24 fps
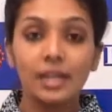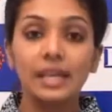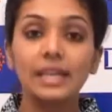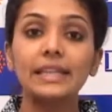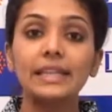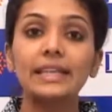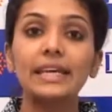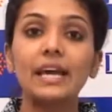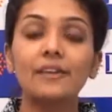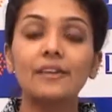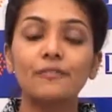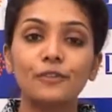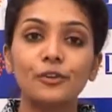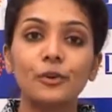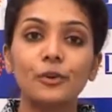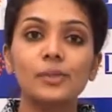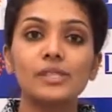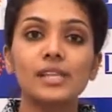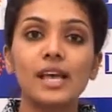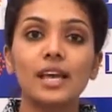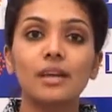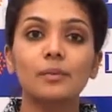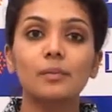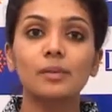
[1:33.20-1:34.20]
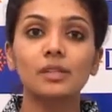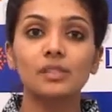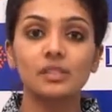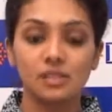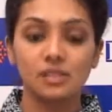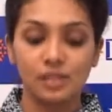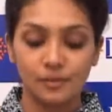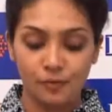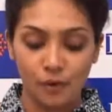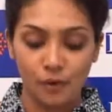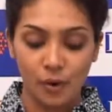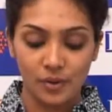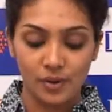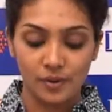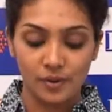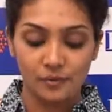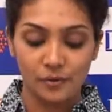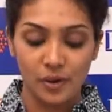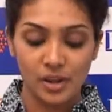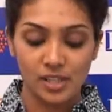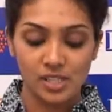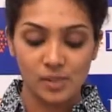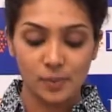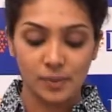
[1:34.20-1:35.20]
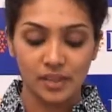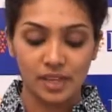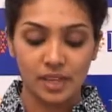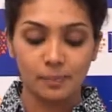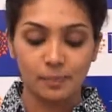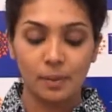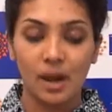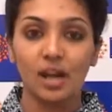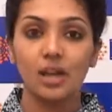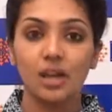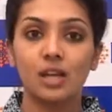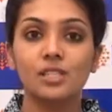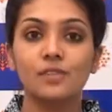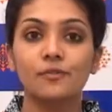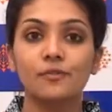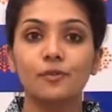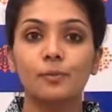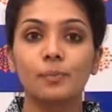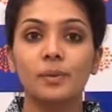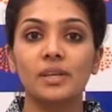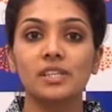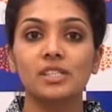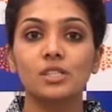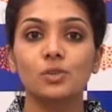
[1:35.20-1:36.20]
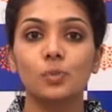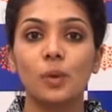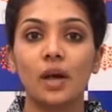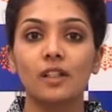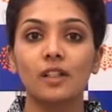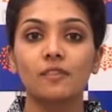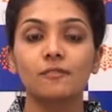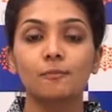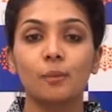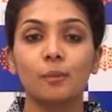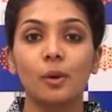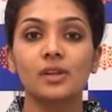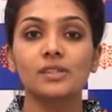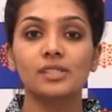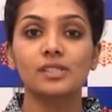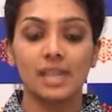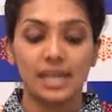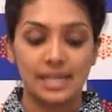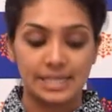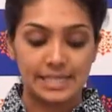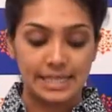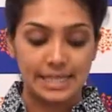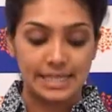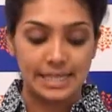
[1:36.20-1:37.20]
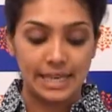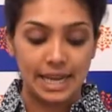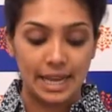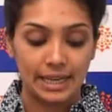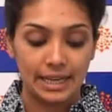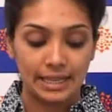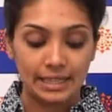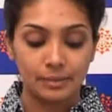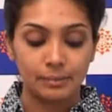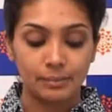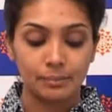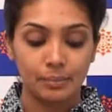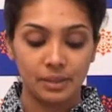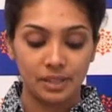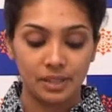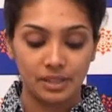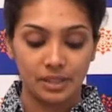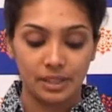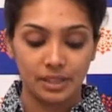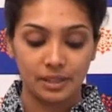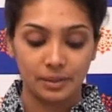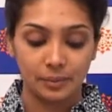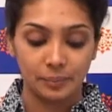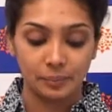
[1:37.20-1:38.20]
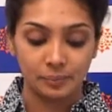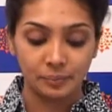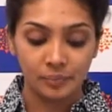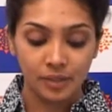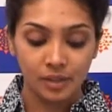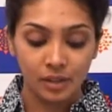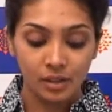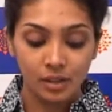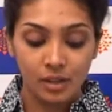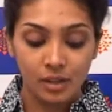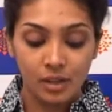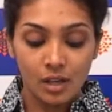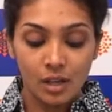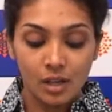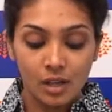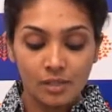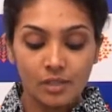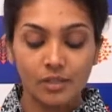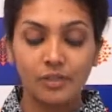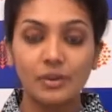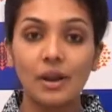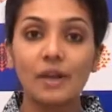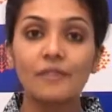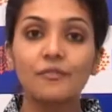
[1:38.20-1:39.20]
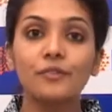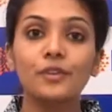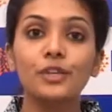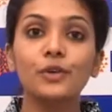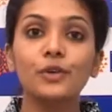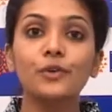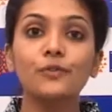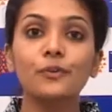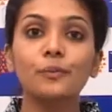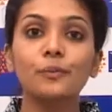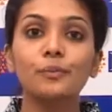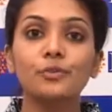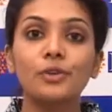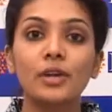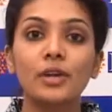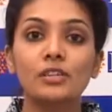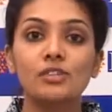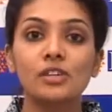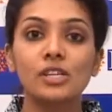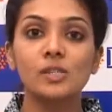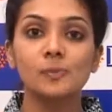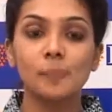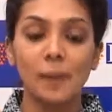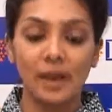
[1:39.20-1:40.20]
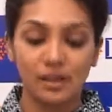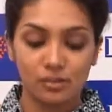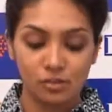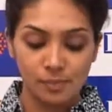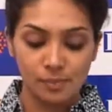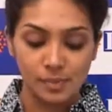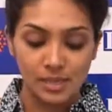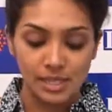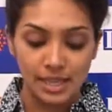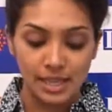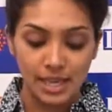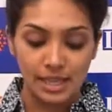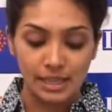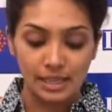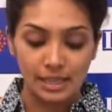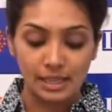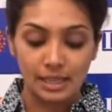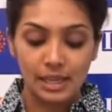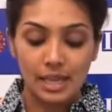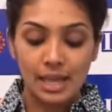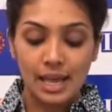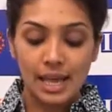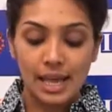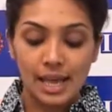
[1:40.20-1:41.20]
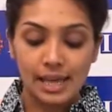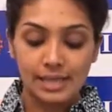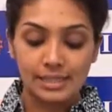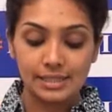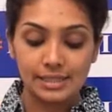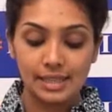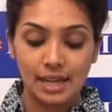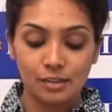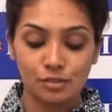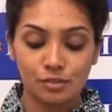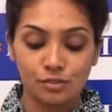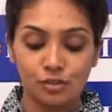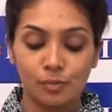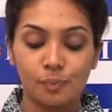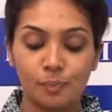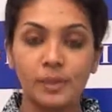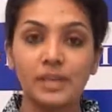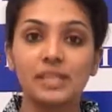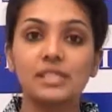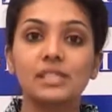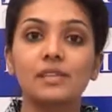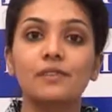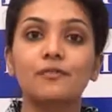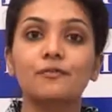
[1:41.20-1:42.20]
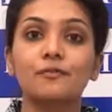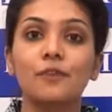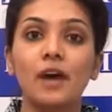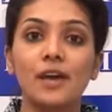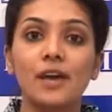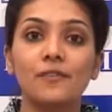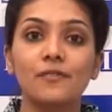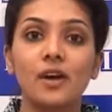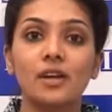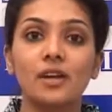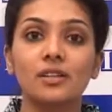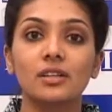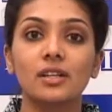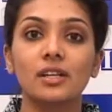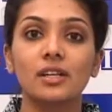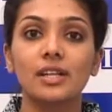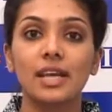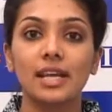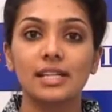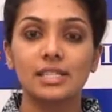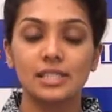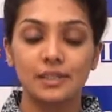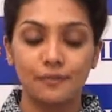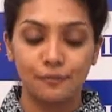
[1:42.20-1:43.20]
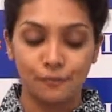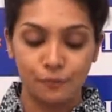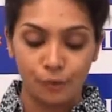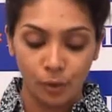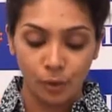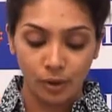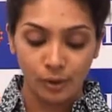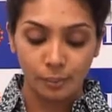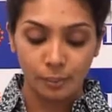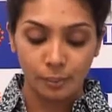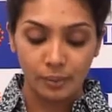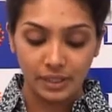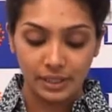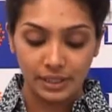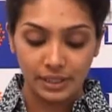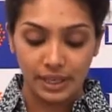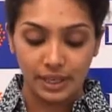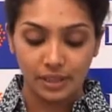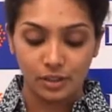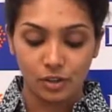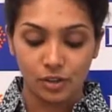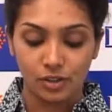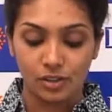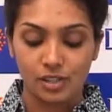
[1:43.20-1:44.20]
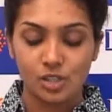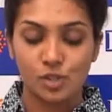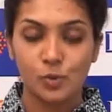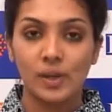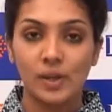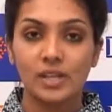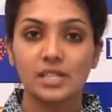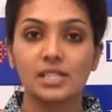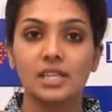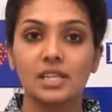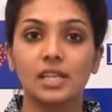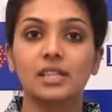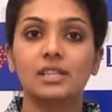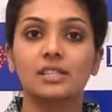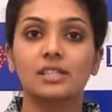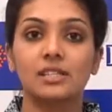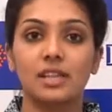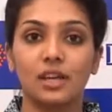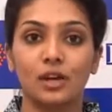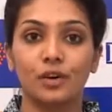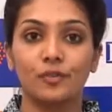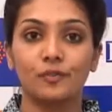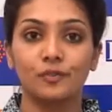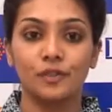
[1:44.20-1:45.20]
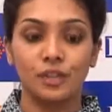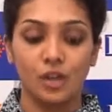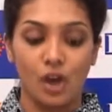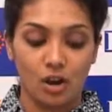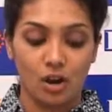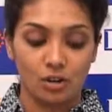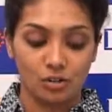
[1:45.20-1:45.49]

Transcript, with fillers: In the FNO segment, the foreign funds were net buyers of Rs 12.89 billion. The revenue from 3G spectrum sale has touched Rs 584 billion on the 20th day of the